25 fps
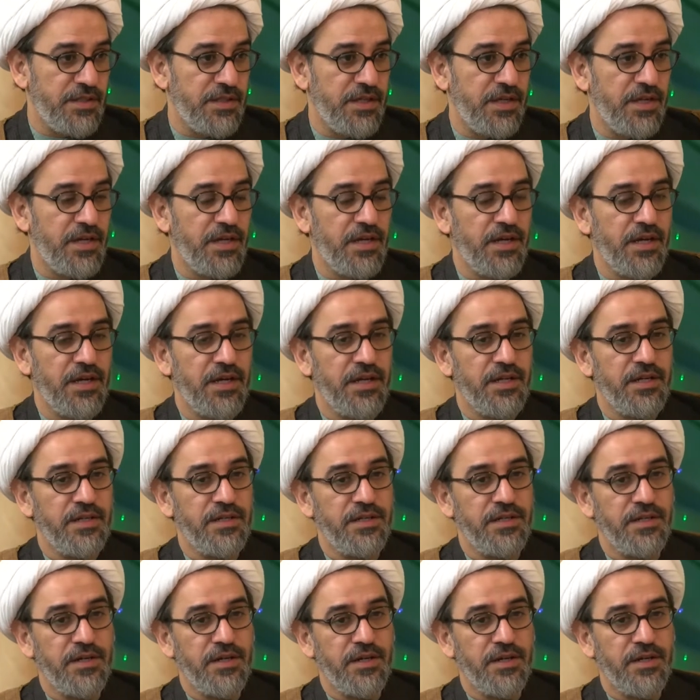
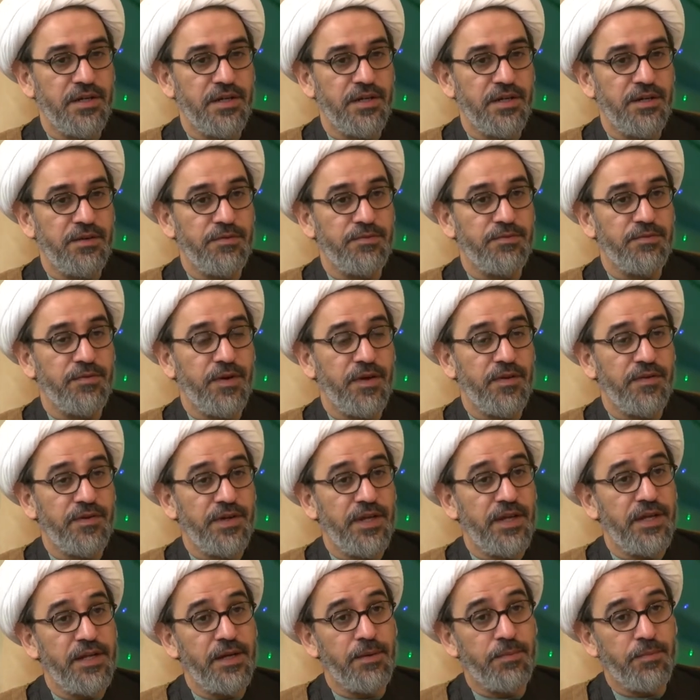And if one
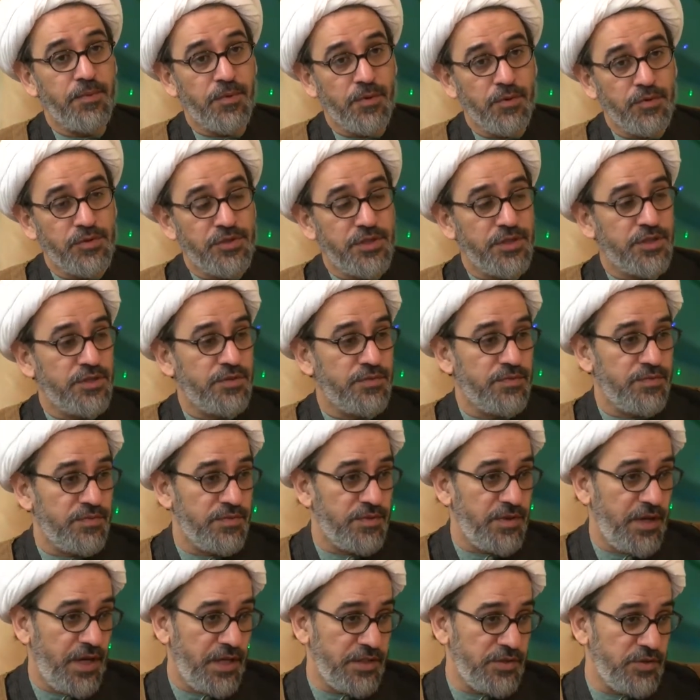really approaches,
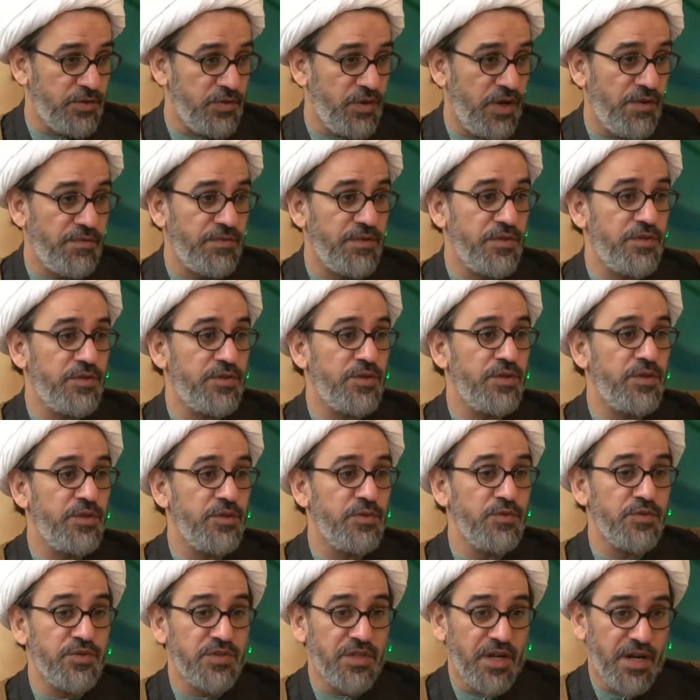as you have
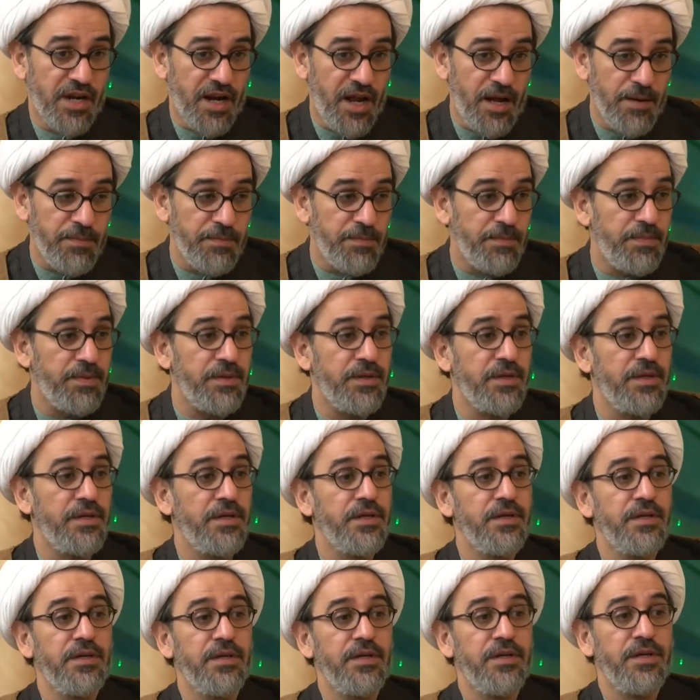introduced, Rabb,
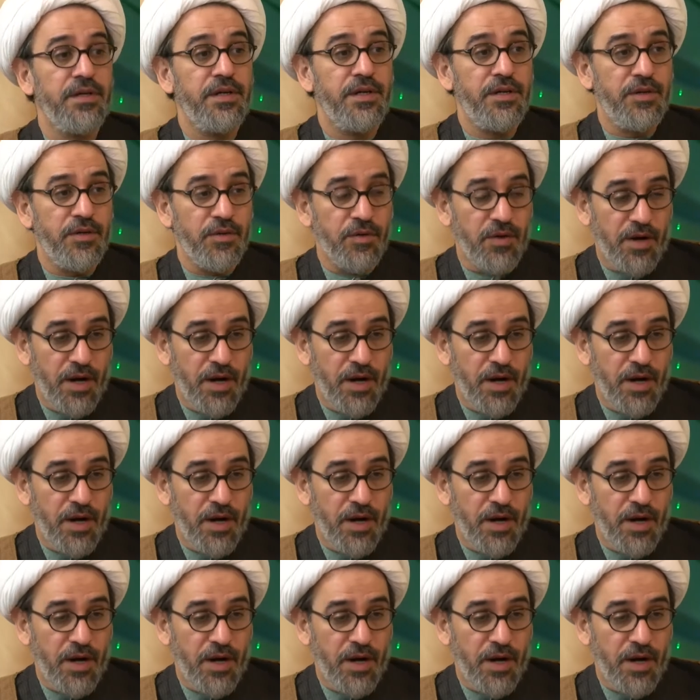you know,